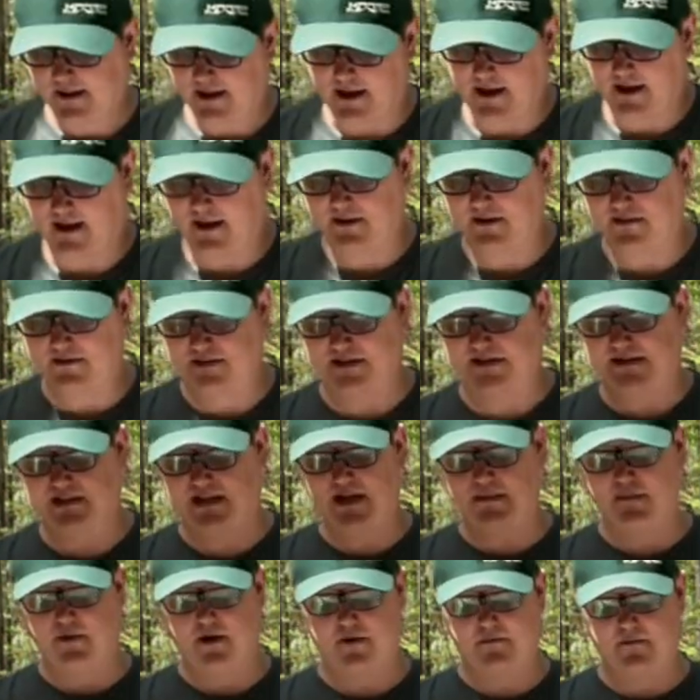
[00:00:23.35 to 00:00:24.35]
Uh, I use this to
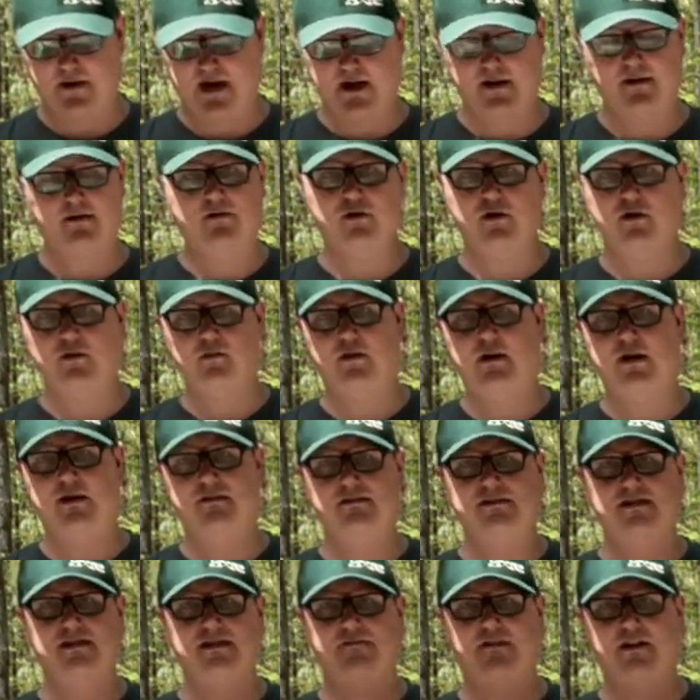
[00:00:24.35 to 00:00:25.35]
keep all my cookware
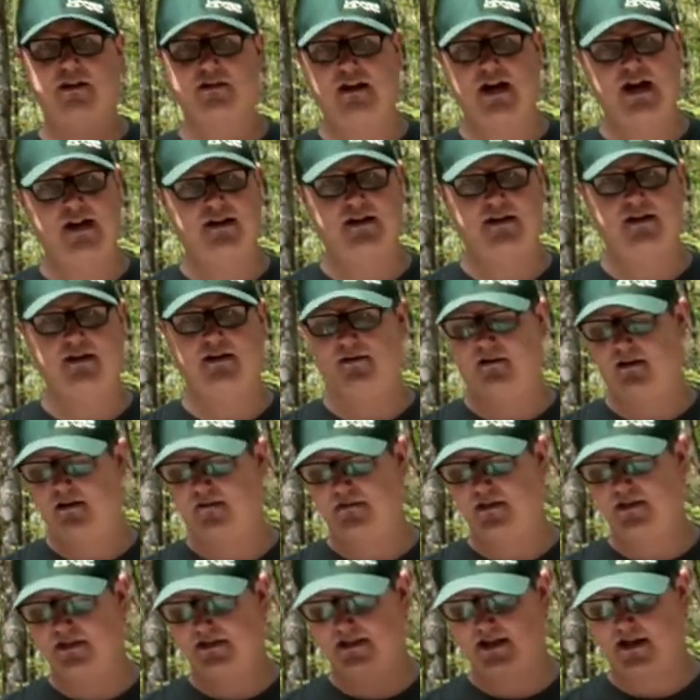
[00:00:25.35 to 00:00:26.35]
and stuff like that in it. I
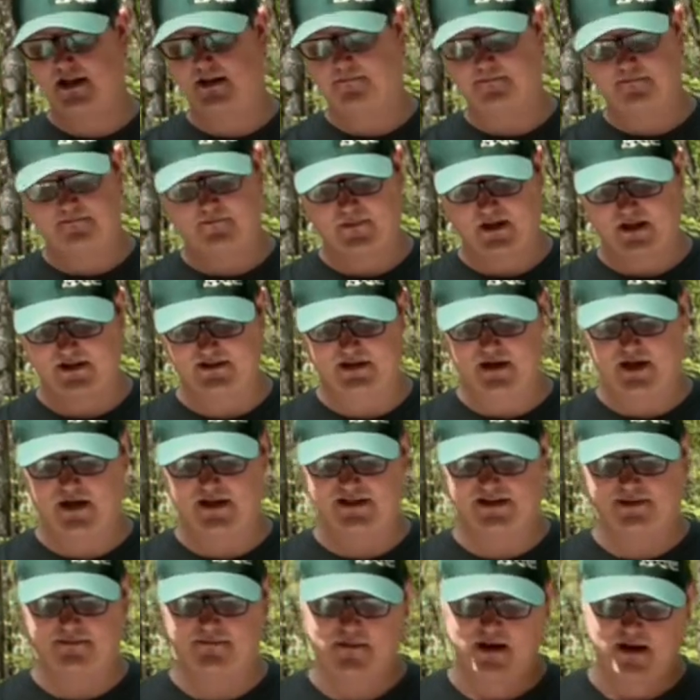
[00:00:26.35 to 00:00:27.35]
love this thing. It's
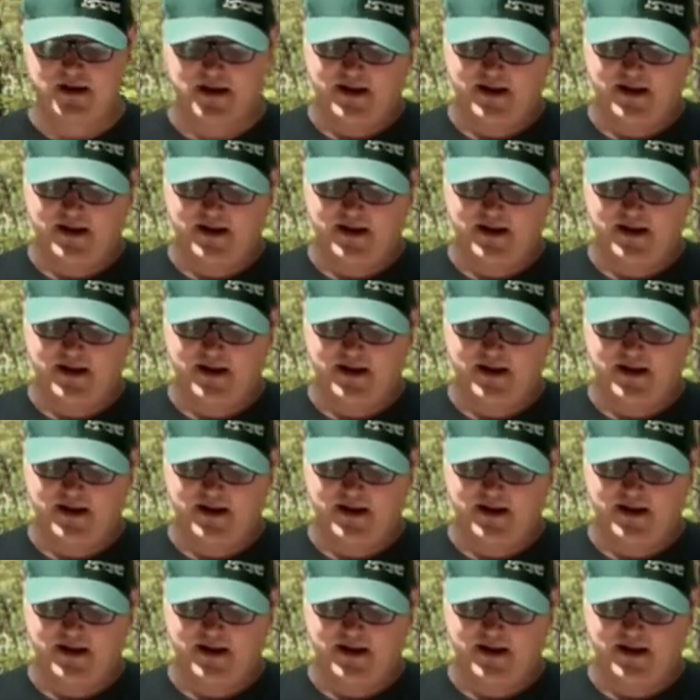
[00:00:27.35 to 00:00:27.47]
awesome.